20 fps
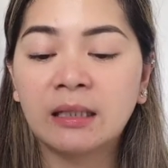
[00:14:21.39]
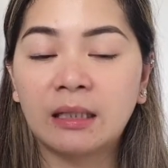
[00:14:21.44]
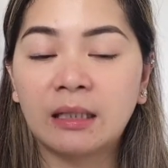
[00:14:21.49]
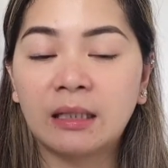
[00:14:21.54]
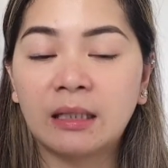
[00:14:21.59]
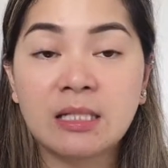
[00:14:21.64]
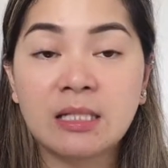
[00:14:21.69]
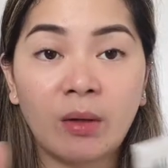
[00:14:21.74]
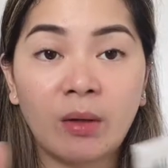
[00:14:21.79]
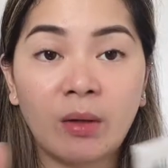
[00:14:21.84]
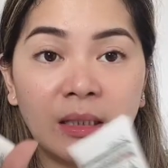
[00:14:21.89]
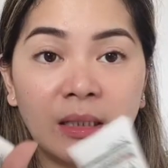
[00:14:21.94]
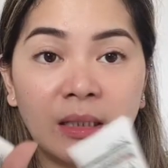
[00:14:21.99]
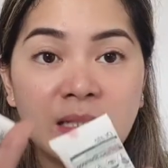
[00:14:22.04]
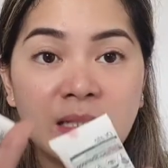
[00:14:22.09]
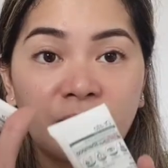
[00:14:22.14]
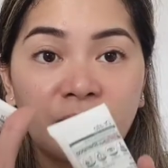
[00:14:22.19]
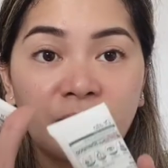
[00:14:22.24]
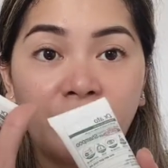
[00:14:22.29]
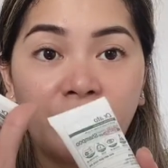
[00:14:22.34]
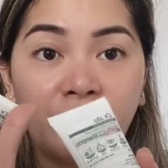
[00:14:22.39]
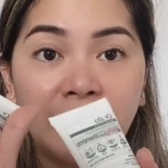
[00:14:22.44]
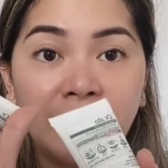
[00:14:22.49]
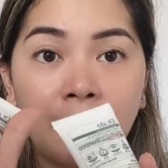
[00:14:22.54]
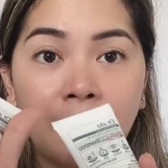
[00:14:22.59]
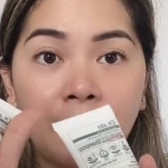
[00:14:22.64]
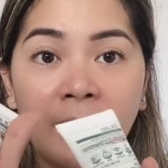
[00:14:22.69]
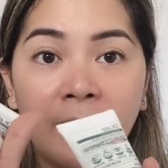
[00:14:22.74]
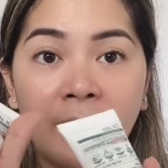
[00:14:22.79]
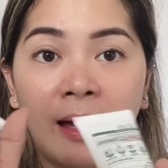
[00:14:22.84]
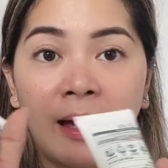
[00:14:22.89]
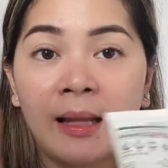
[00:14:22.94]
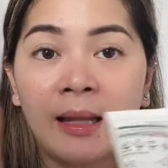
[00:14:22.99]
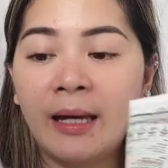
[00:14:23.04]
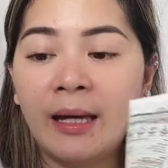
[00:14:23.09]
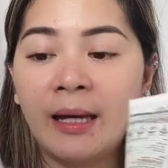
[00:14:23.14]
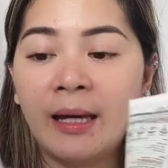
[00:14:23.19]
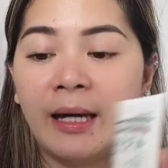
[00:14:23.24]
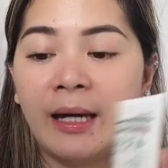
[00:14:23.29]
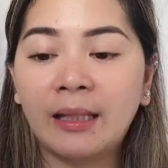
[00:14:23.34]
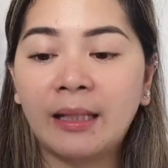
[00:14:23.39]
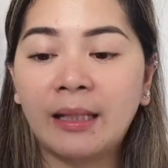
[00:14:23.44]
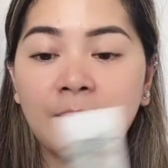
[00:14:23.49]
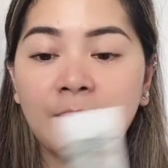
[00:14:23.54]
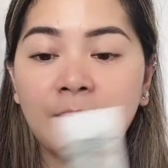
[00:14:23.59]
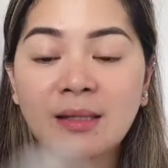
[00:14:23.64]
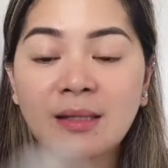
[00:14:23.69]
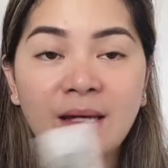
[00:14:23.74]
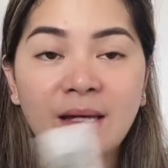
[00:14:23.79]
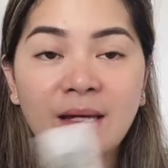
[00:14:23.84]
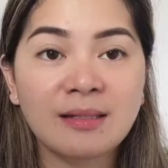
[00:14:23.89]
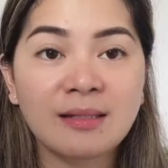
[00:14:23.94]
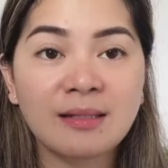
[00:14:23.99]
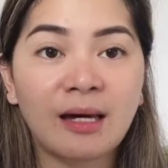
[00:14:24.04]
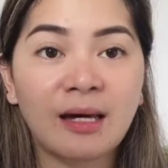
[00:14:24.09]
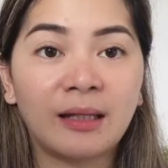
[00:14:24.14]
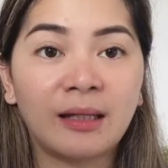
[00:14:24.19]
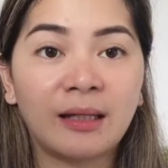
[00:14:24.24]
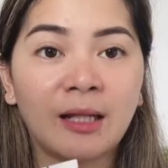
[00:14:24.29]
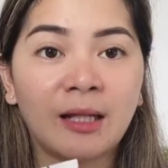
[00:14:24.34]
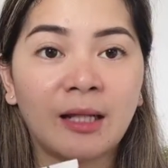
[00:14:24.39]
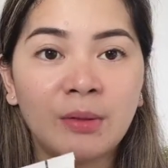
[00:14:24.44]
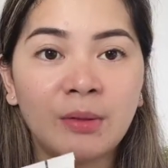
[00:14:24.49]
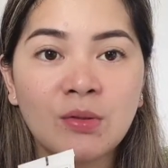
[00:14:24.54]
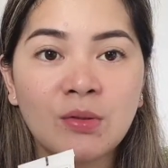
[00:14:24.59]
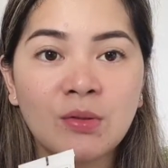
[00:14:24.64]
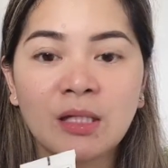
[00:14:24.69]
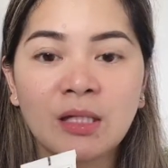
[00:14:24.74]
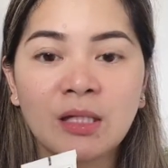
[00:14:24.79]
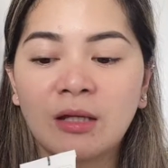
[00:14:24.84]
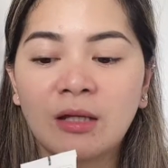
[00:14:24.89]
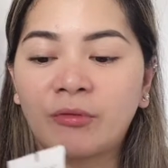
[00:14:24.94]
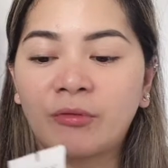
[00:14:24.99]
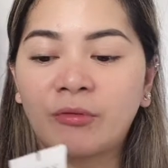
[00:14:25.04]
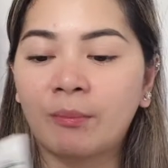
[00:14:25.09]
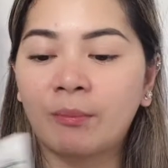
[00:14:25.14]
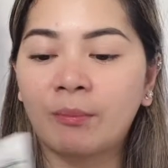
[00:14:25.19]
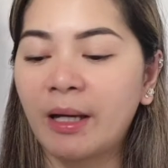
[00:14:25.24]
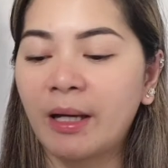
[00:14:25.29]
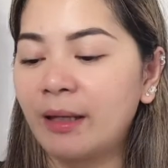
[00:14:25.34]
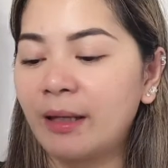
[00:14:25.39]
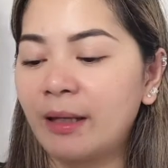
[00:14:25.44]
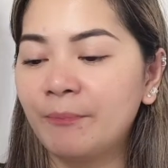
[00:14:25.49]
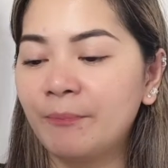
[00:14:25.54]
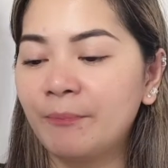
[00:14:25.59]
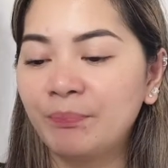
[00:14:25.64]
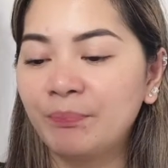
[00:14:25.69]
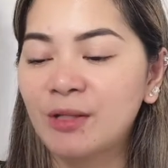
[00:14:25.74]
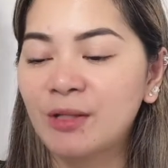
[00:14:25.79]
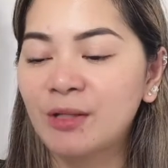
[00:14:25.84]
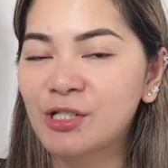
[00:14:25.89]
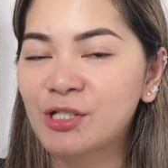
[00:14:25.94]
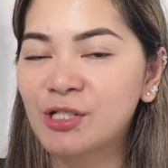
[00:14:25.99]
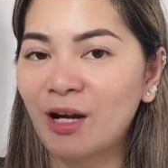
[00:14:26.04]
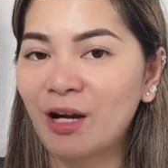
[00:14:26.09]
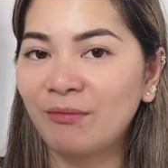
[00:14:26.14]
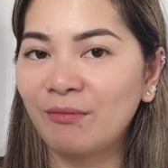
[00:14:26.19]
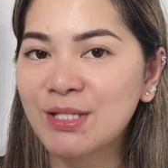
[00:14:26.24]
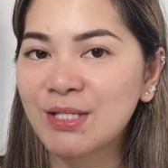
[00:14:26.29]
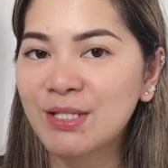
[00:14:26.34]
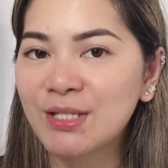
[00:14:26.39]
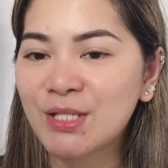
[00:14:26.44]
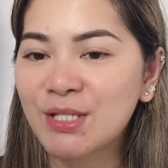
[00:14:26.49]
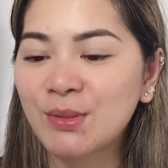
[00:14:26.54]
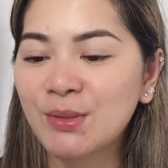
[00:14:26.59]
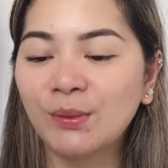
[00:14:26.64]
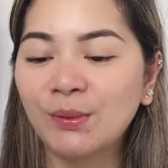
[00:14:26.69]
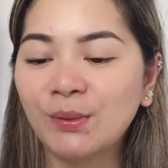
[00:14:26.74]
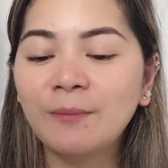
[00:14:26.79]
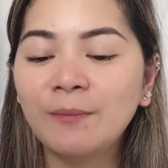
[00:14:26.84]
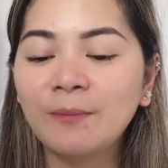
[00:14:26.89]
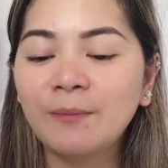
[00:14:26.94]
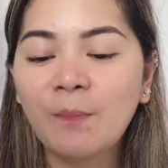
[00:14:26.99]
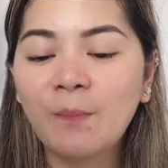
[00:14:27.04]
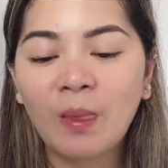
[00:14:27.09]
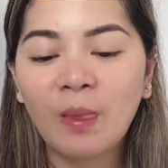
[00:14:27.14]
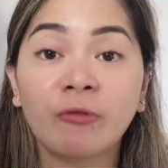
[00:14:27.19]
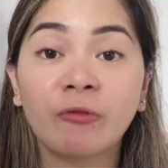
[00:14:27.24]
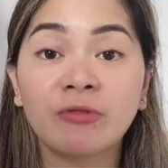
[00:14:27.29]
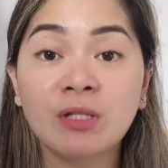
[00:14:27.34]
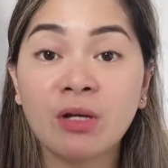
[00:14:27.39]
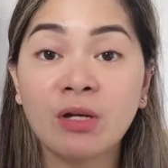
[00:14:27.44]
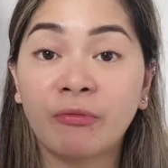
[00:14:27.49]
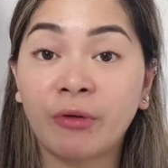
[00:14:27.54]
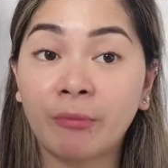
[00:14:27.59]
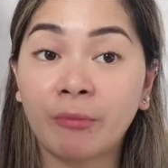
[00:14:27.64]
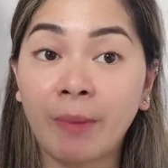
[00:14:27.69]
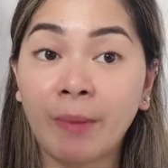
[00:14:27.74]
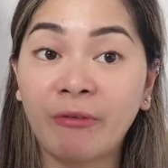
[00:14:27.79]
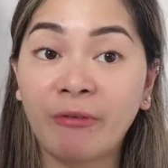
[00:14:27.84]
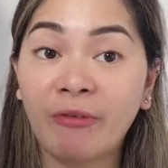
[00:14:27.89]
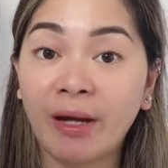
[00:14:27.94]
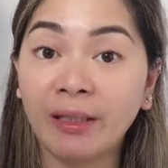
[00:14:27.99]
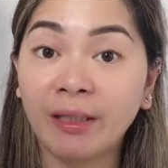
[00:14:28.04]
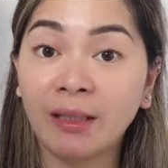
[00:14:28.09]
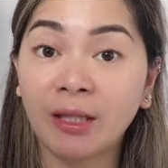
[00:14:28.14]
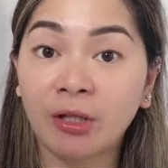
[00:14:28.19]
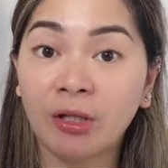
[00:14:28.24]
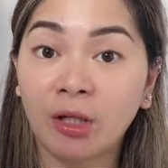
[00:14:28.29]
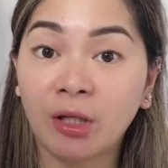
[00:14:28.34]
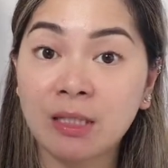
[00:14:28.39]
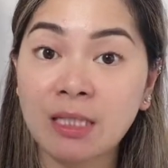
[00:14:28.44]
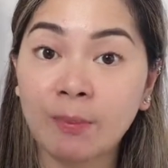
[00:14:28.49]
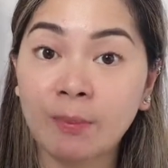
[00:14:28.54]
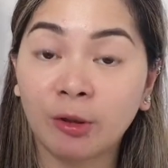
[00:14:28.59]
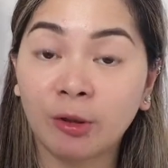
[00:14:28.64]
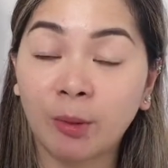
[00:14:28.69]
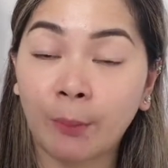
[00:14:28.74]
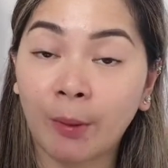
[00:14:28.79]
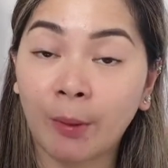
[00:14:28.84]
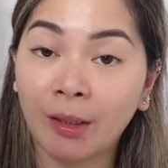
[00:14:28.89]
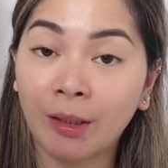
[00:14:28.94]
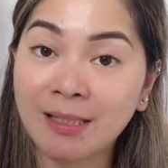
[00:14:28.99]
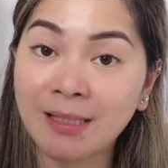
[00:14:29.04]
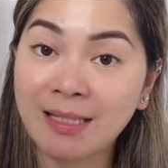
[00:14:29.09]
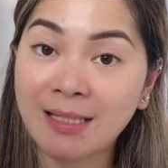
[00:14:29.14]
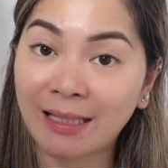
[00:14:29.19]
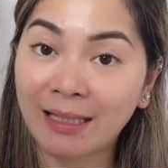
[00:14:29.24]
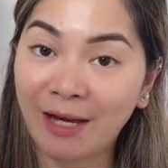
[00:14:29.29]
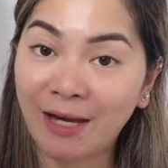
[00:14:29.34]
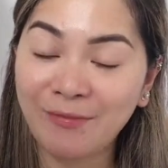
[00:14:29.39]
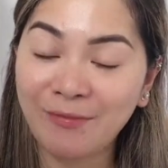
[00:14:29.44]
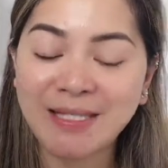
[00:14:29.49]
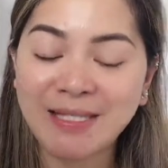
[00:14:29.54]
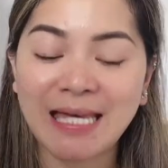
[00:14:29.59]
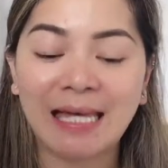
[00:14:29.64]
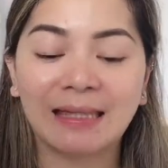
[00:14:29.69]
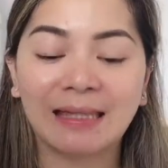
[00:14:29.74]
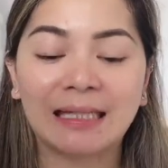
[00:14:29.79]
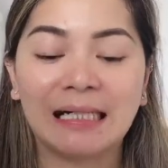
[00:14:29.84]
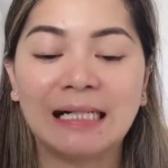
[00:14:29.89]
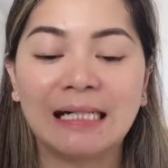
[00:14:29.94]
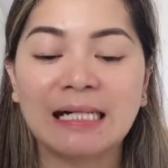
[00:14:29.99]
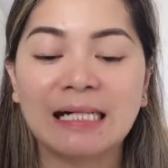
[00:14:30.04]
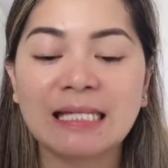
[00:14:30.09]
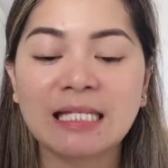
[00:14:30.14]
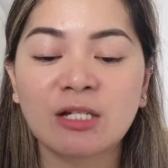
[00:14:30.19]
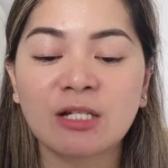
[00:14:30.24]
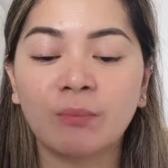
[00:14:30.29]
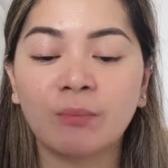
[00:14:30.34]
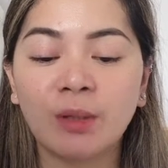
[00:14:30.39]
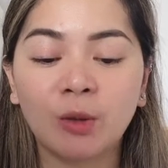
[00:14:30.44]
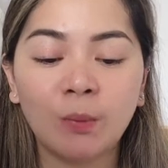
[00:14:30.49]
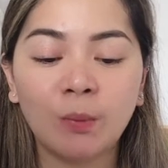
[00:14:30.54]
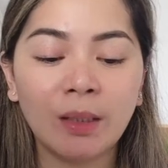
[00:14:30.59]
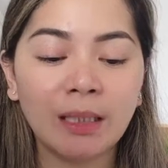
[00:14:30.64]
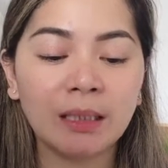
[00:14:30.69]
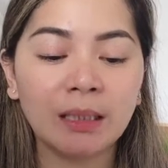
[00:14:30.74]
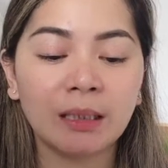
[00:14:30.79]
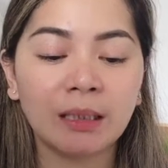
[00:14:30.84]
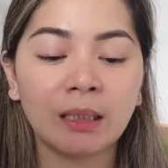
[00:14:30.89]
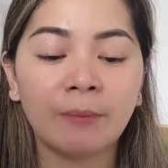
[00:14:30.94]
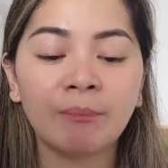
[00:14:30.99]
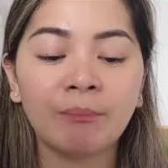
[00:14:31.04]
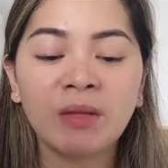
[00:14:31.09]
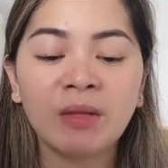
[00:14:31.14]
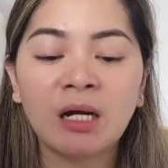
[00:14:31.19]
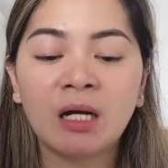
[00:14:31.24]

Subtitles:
That is why it is in 40 ml, and I'm excited. I'll be using it for my travel soon. So for my final thoughts about the products that they have sent us, so between the